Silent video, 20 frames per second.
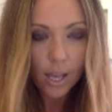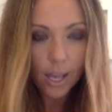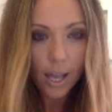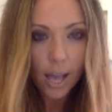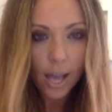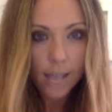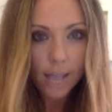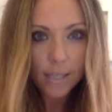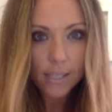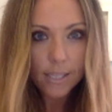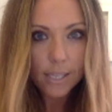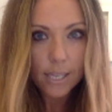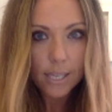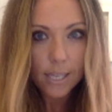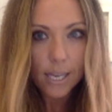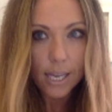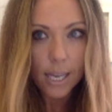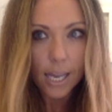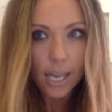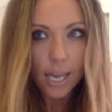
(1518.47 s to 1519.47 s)
and
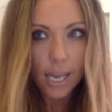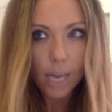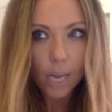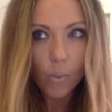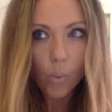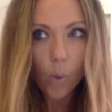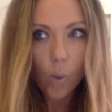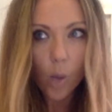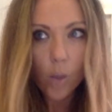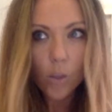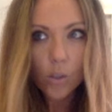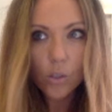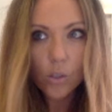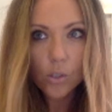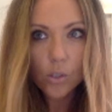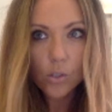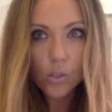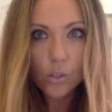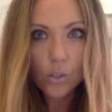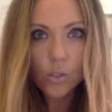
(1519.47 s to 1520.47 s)
it wants
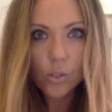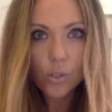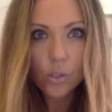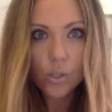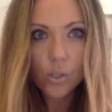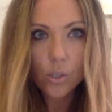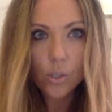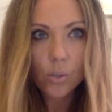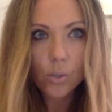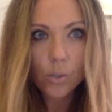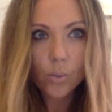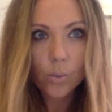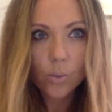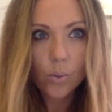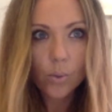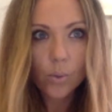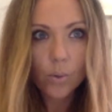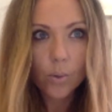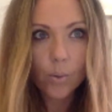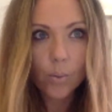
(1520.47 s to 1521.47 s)
us to
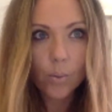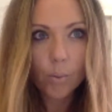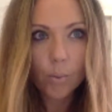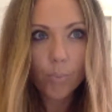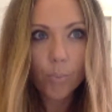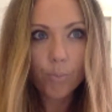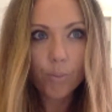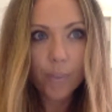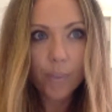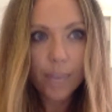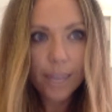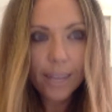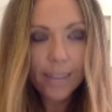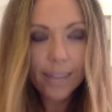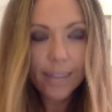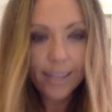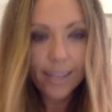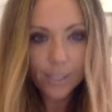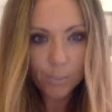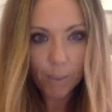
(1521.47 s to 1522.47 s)
bring
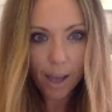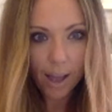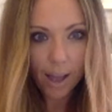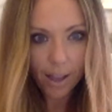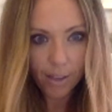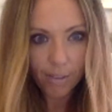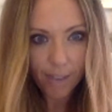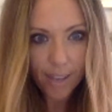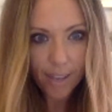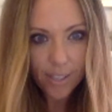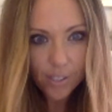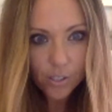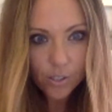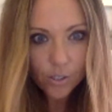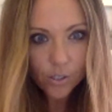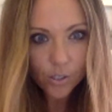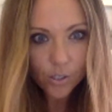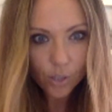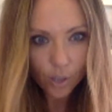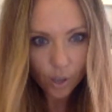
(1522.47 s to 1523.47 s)
that spark of
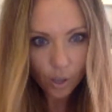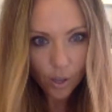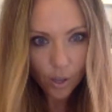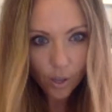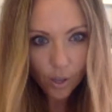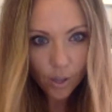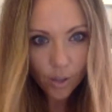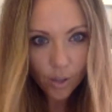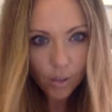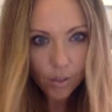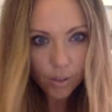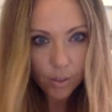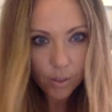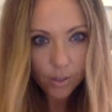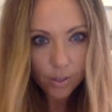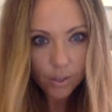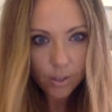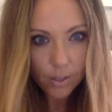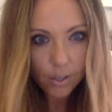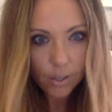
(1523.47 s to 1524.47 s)
essence to earth.
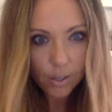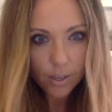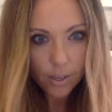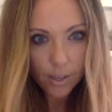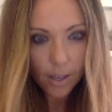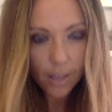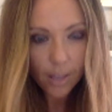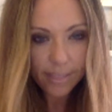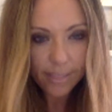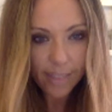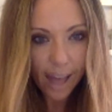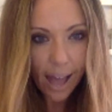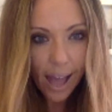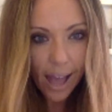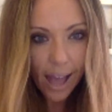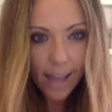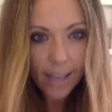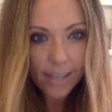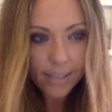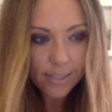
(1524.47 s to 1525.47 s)
And
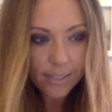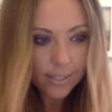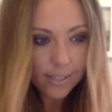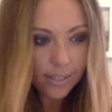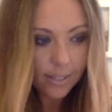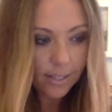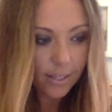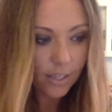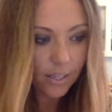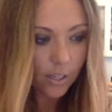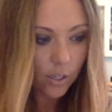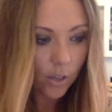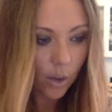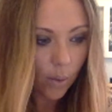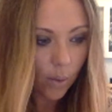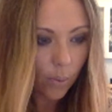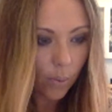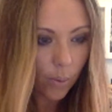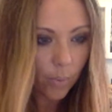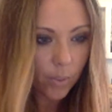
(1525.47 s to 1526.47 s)
that is,
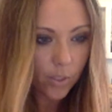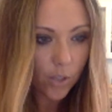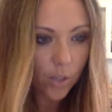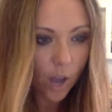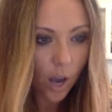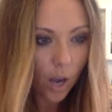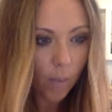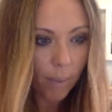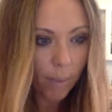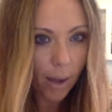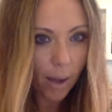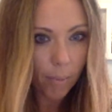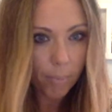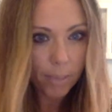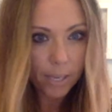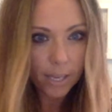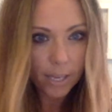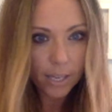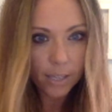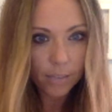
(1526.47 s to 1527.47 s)
when we talk about
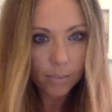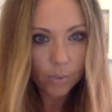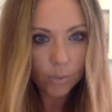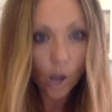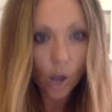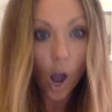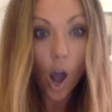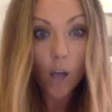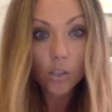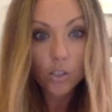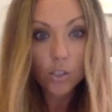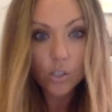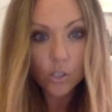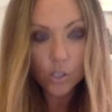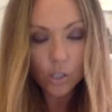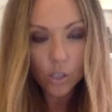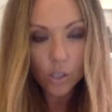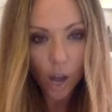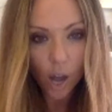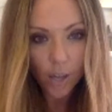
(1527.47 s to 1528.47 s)
being gods
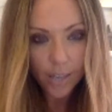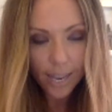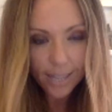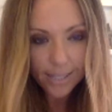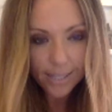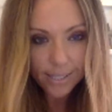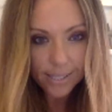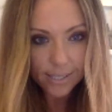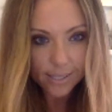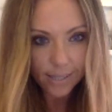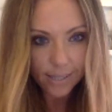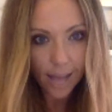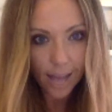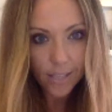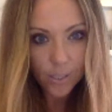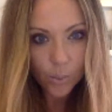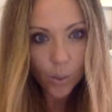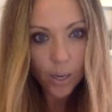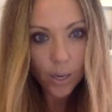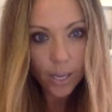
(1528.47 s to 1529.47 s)
and goddesses,
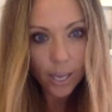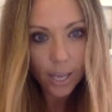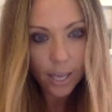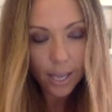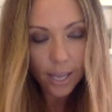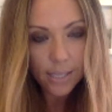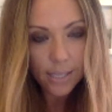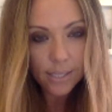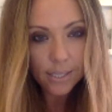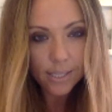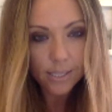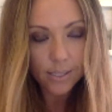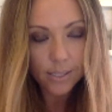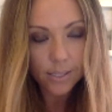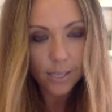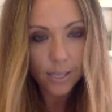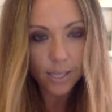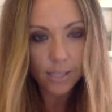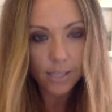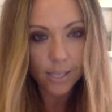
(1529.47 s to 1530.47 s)
that's what it is.
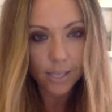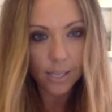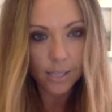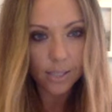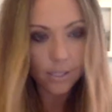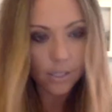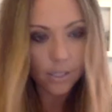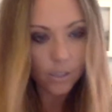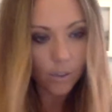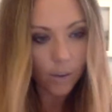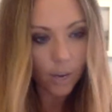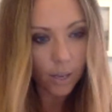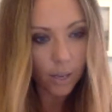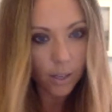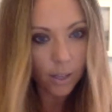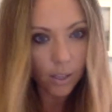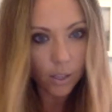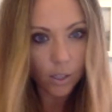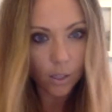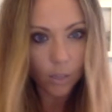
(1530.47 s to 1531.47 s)
It's integrating
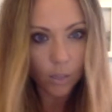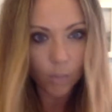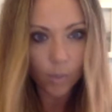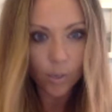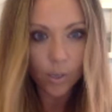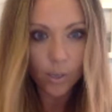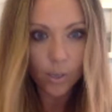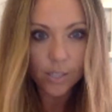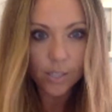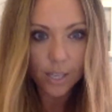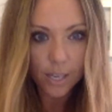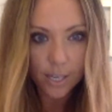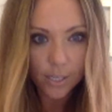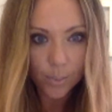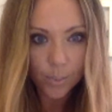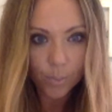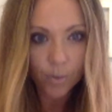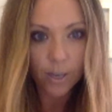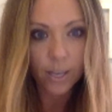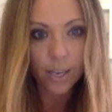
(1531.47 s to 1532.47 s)
the humanness, and it's
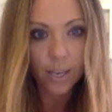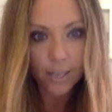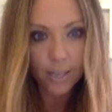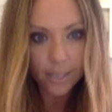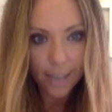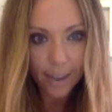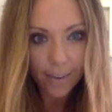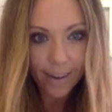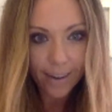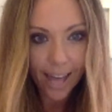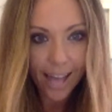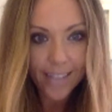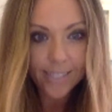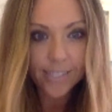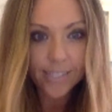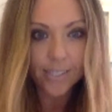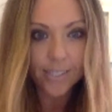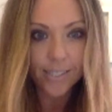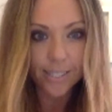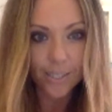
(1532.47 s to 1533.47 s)
bringing down
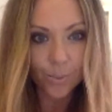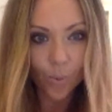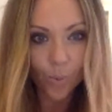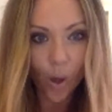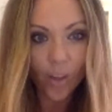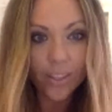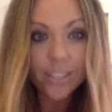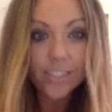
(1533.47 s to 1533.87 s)
essence. It's what